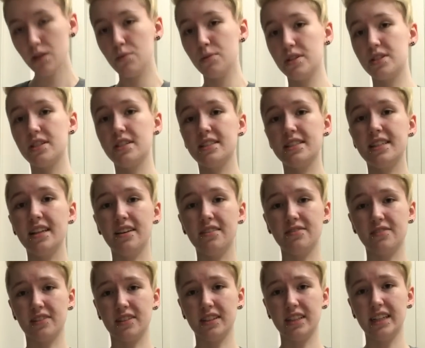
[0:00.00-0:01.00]
which is
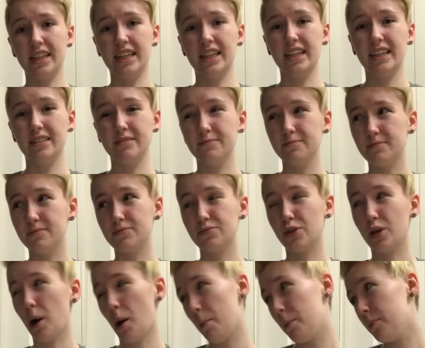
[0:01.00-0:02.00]
definitely
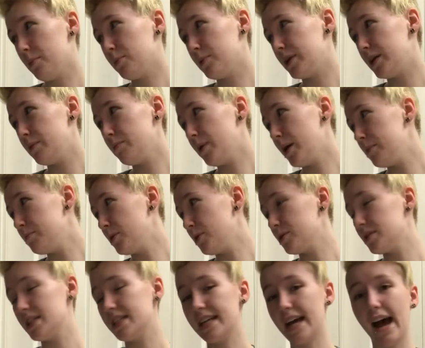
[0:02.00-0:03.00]
probably my
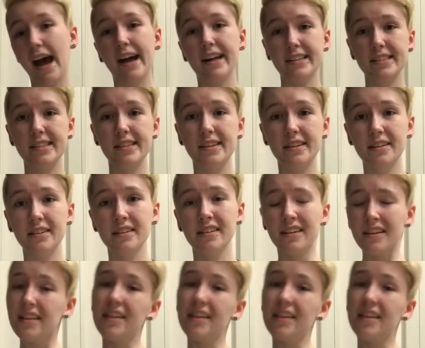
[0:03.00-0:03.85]
most taxing